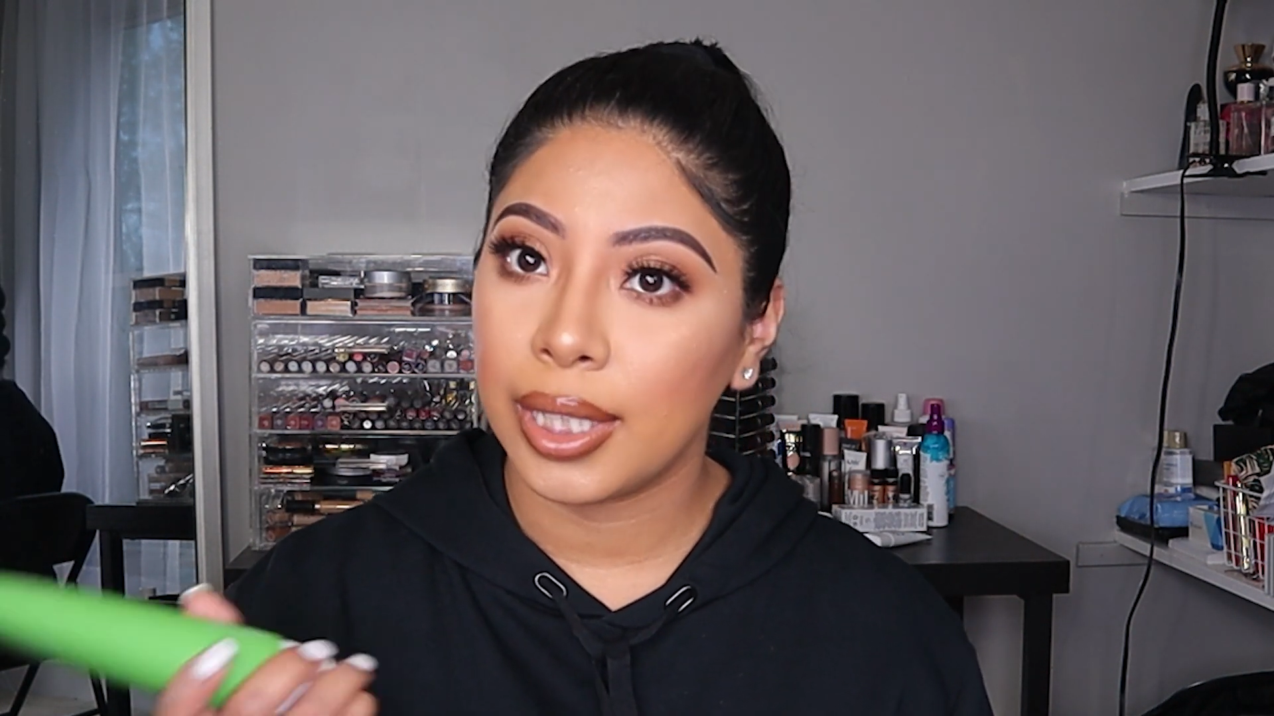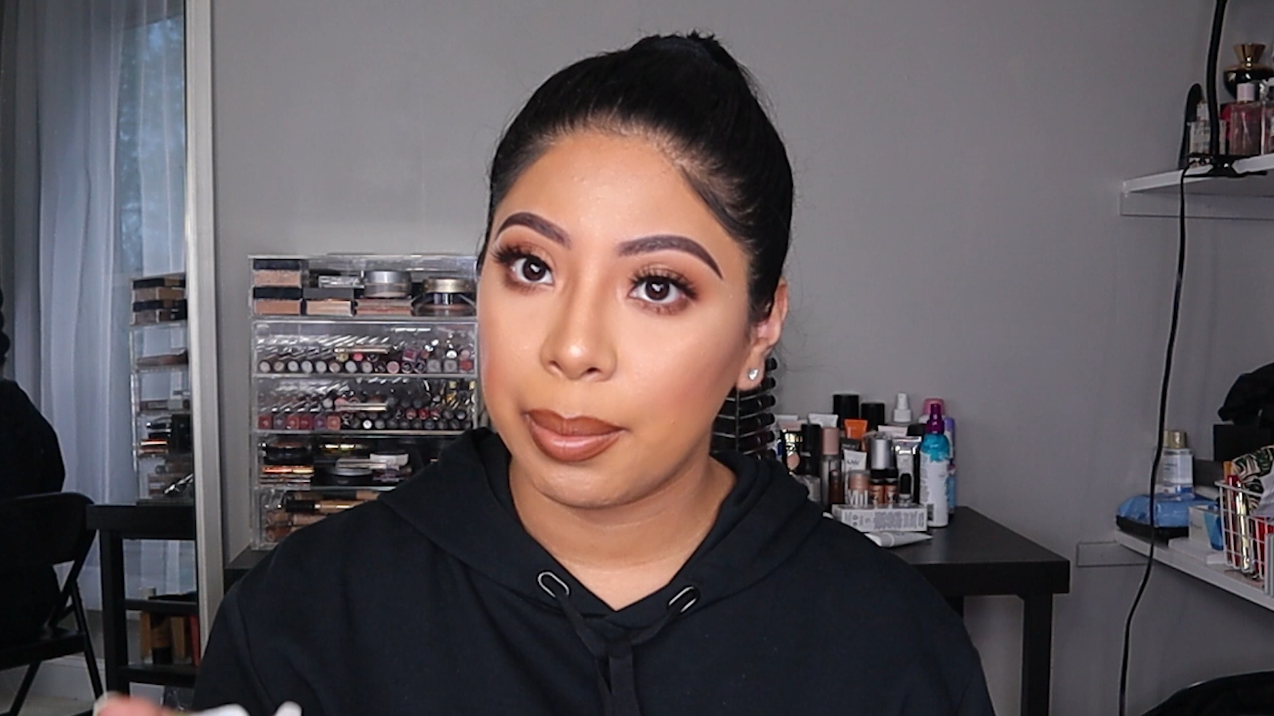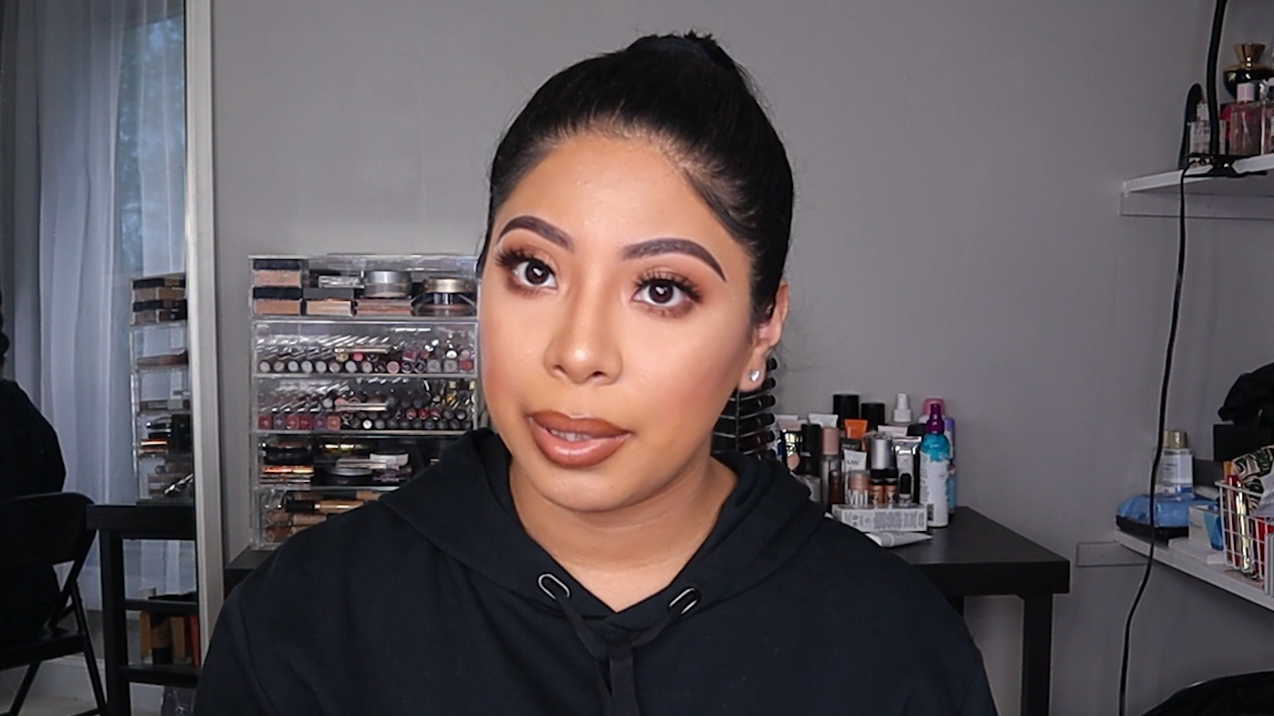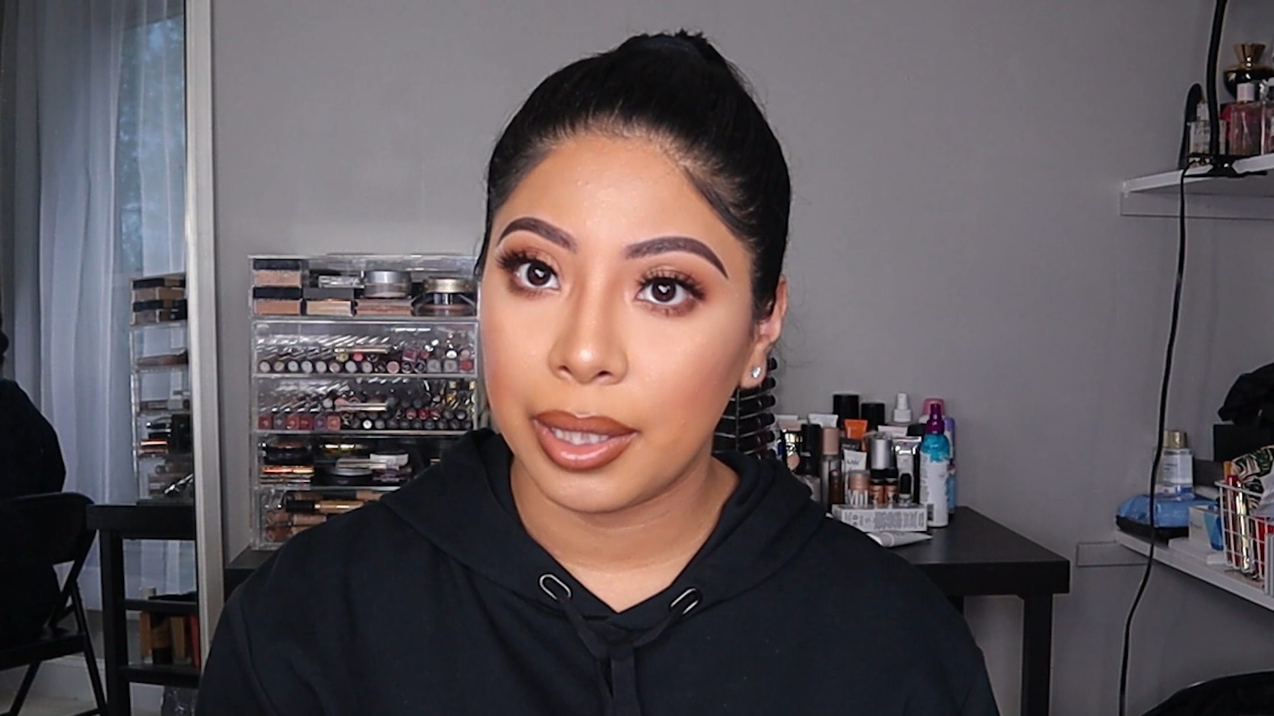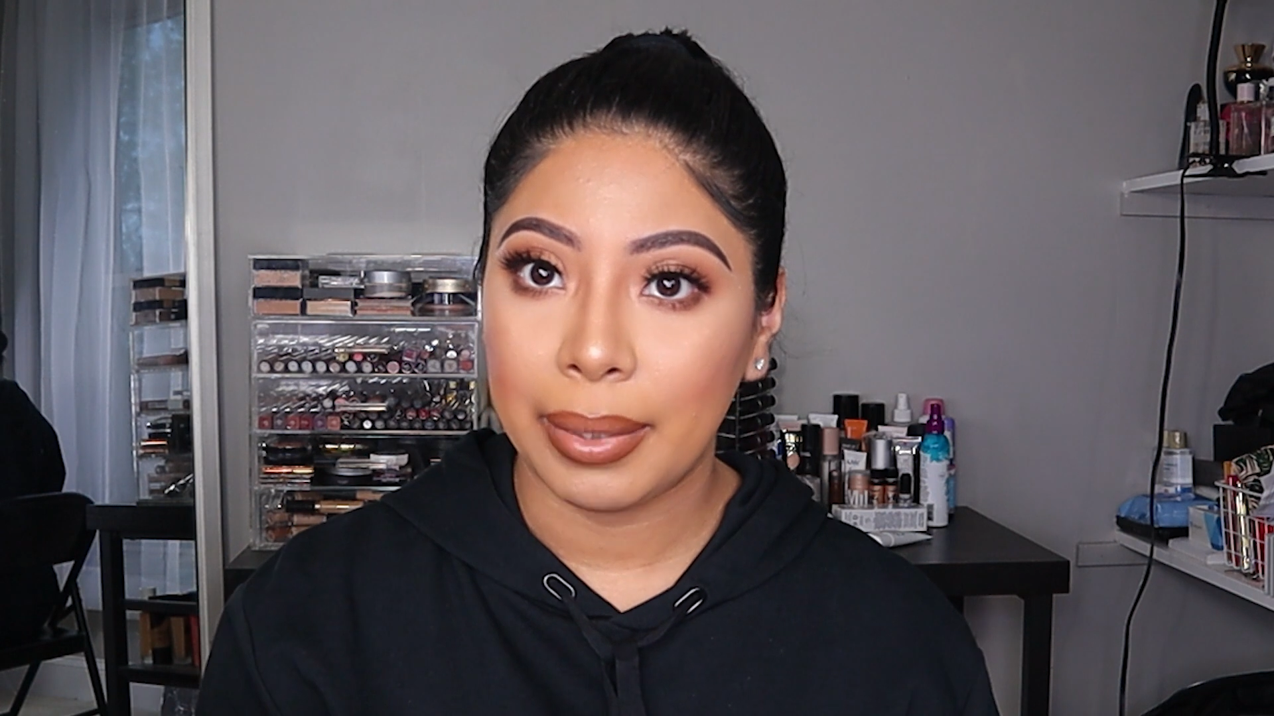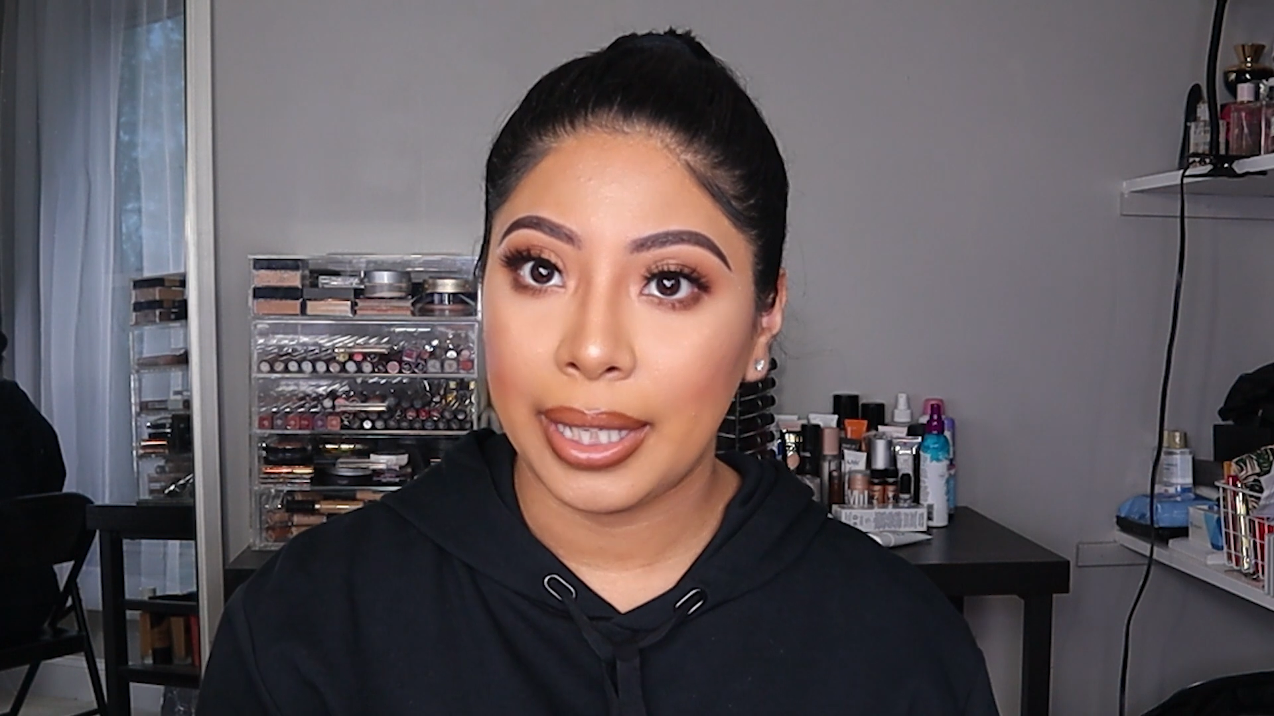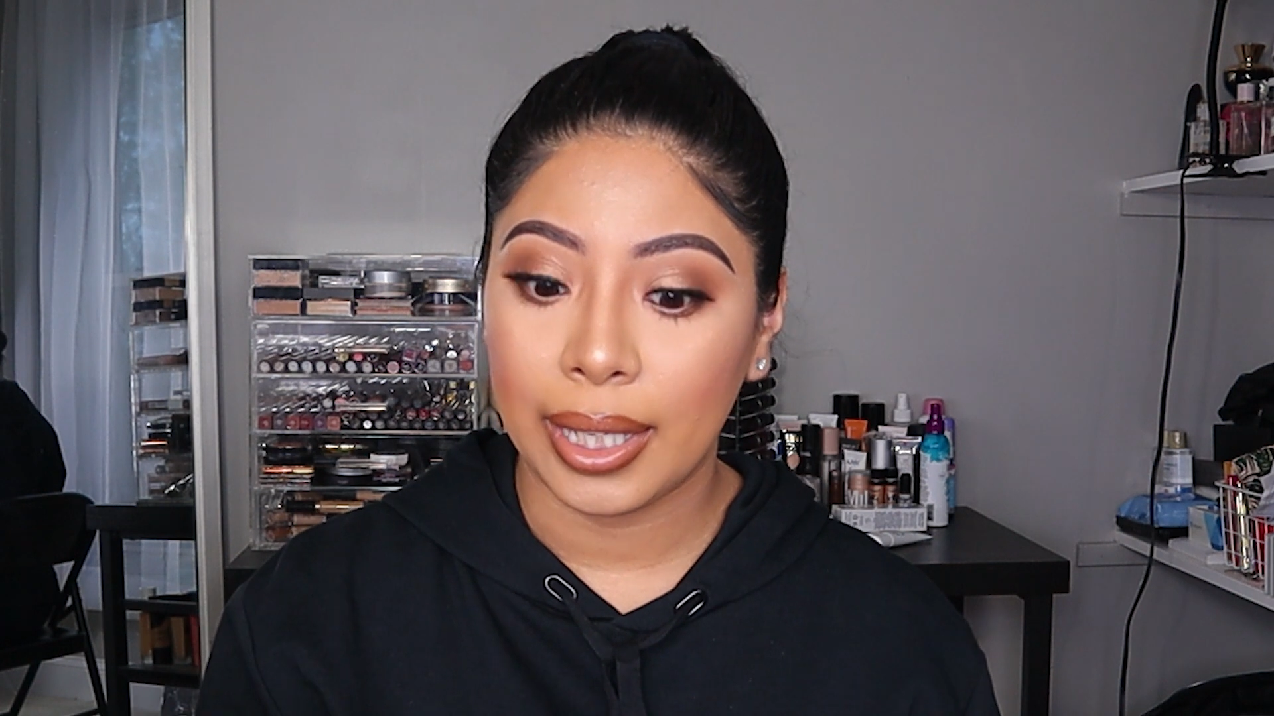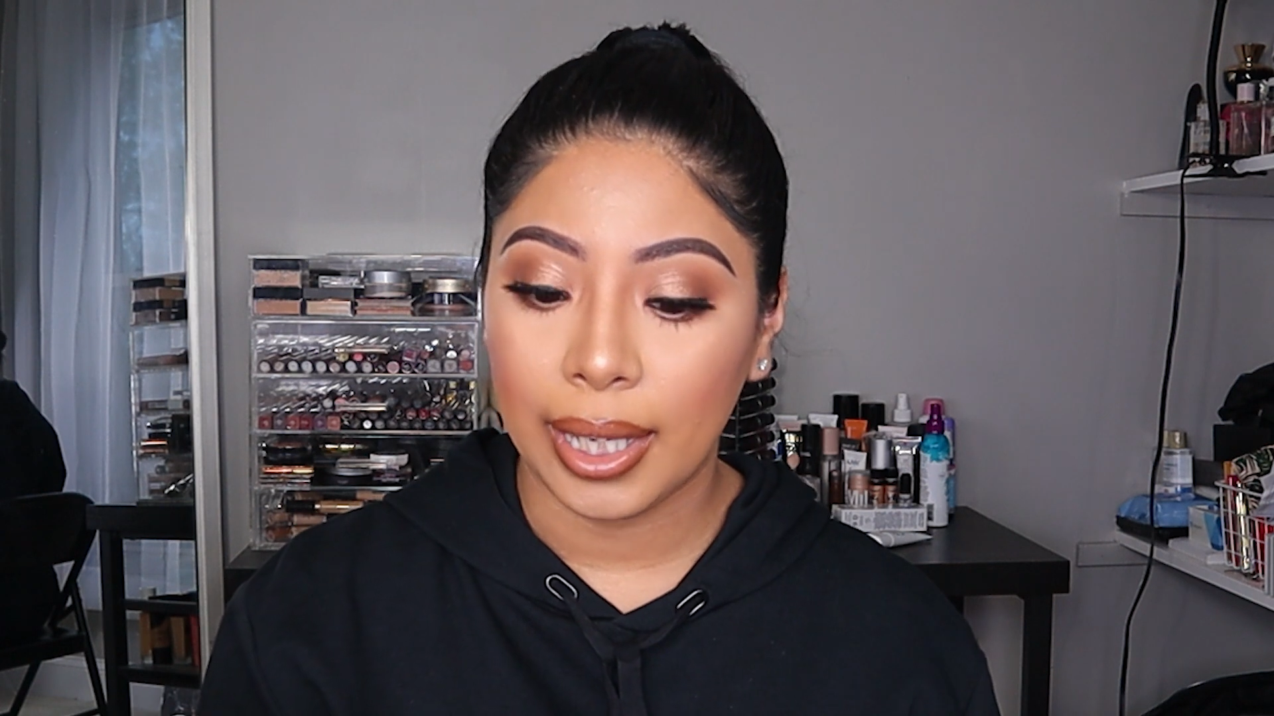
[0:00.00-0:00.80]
like with the banana